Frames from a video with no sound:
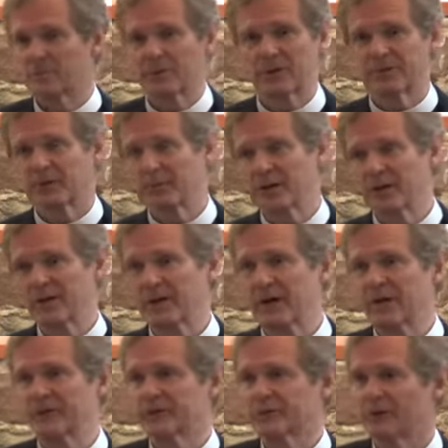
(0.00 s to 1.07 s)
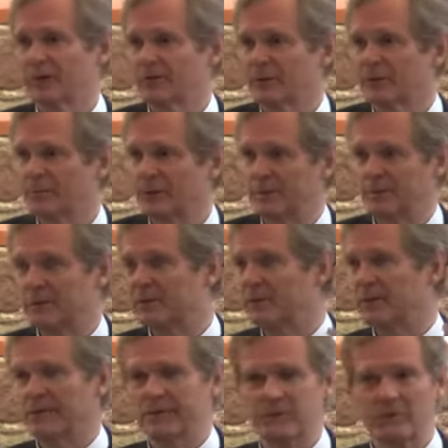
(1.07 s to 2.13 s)
perfect paradise forever with people who
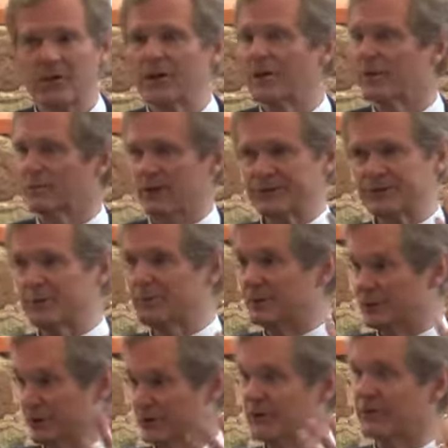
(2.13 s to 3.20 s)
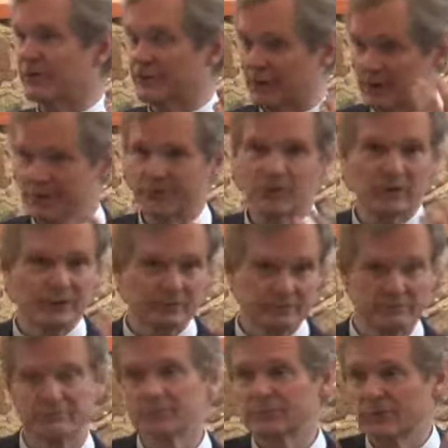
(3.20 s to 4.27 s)
never wrestle but just are faithful
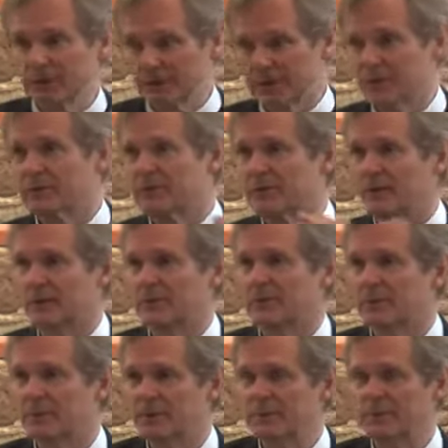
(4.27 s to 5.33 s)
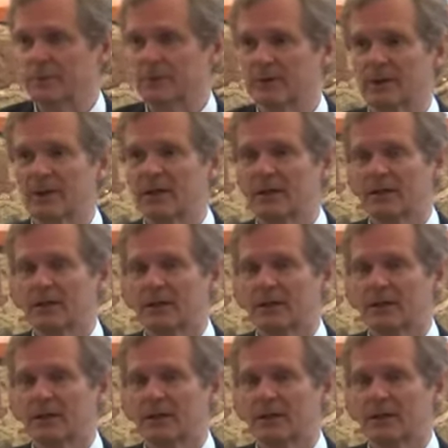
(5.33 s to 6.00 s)
and good people.